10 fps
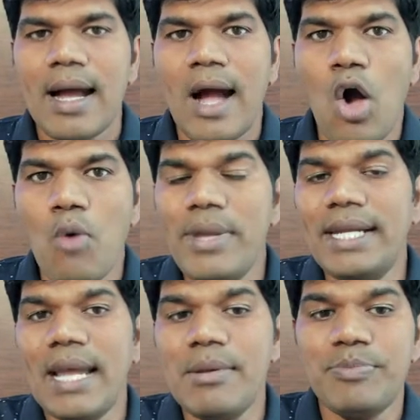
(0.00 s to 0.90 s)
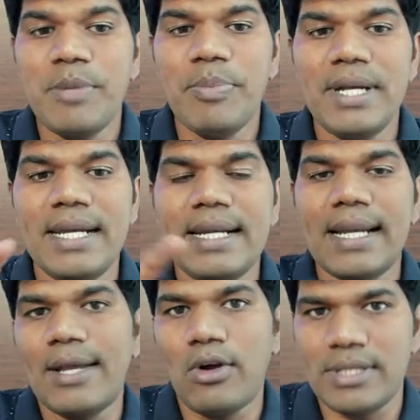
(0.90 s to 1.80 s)
how many times people did
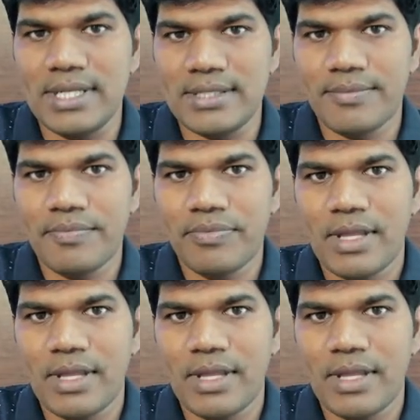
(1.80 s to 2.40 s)
click on this.